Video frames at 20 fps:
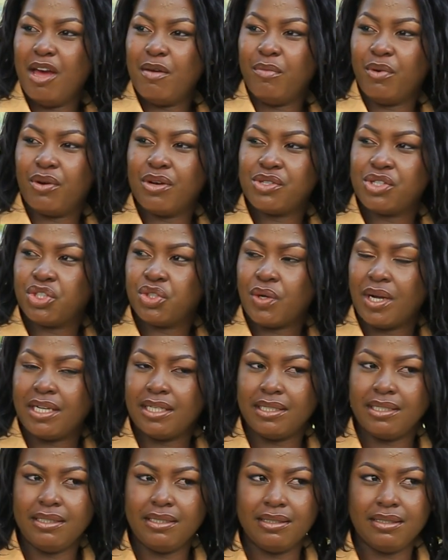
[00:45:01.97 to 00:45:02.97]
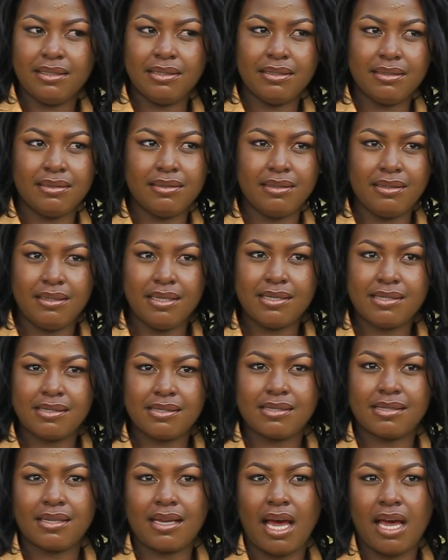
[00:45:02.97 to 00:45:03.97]
Because usually
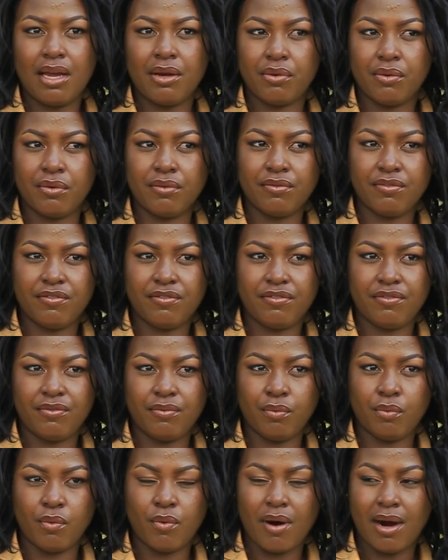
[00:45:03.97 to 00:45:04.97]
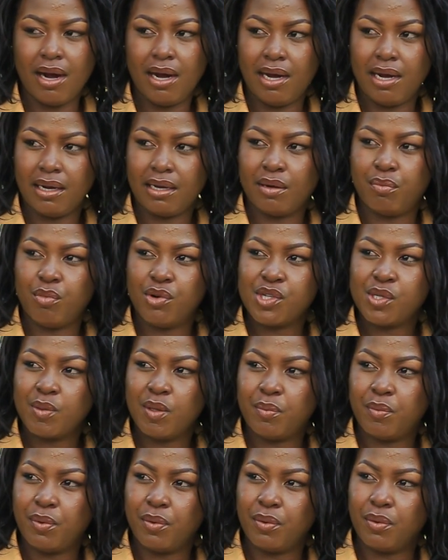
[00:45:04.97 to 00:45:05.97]
this kind of work. Most
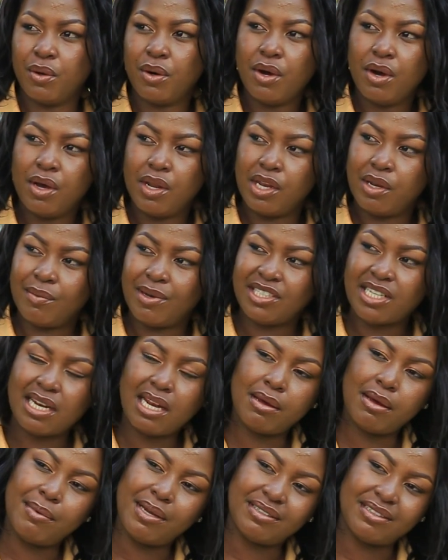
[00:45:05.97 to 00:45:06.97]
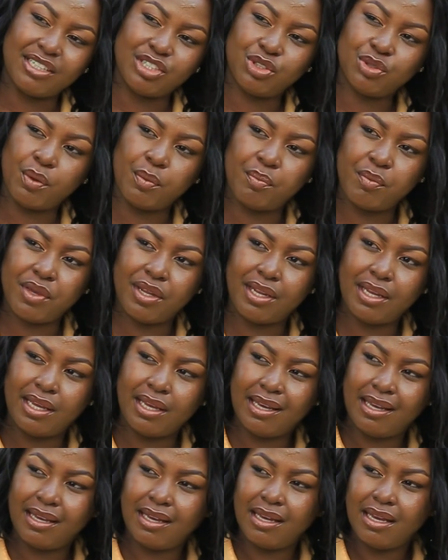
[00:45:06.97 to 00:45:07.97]
people nibajana
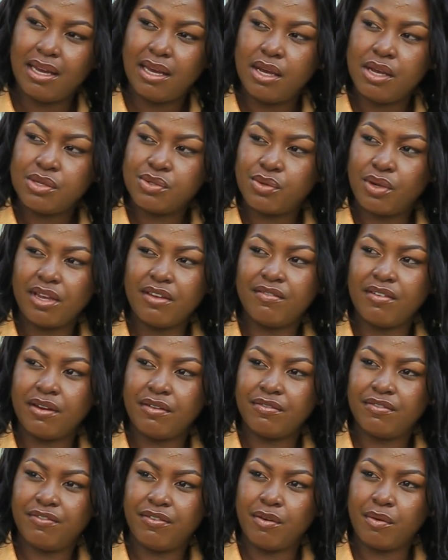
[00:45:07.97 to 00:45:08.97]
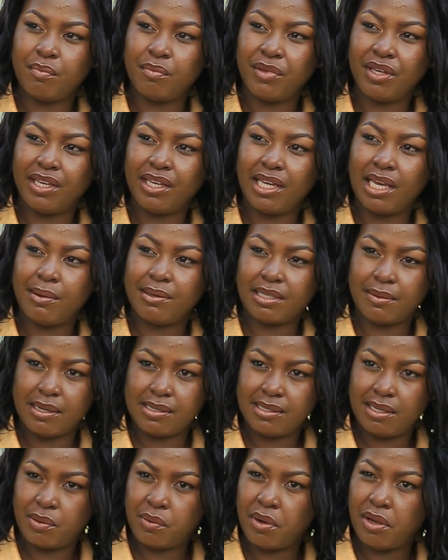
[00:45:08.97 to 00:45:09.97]
batashomere. So even for me
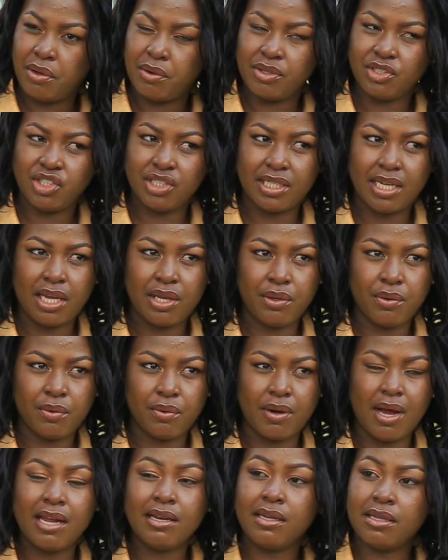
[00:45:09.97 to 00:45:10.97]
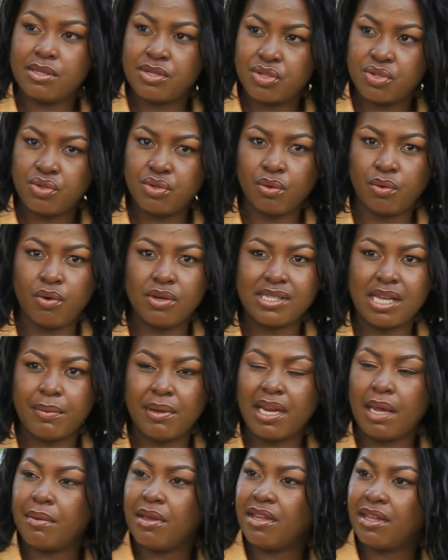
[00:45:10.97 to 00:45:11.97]
atabase kweyongerayo, and it's true cause
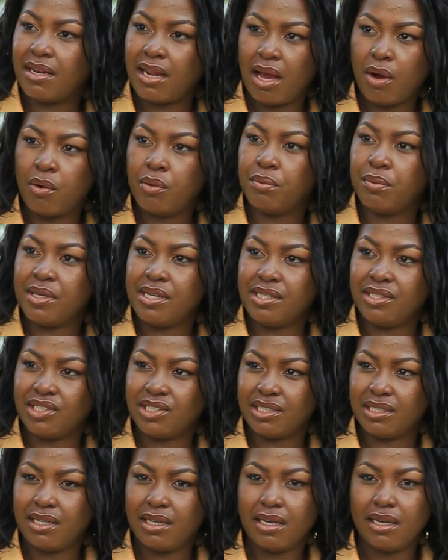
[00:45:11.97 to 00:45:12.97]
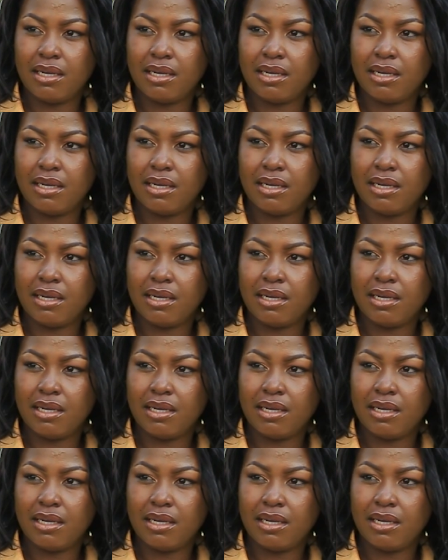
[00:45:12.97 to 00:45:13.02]
abena benyinaho bingi